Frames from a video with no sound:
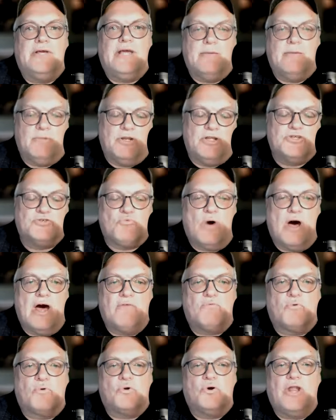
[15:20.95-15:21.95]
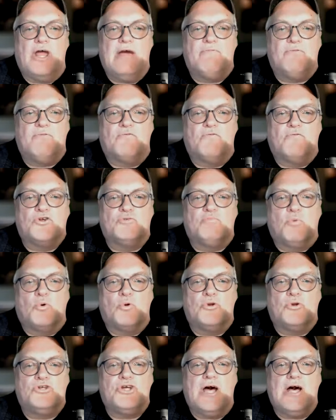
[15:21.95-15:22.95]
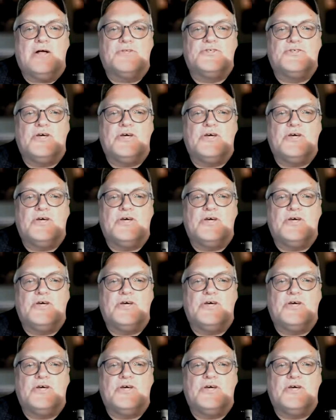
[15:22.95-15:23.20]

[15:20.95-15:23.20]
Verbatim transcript: Him and his wife were going to have their firstborn child.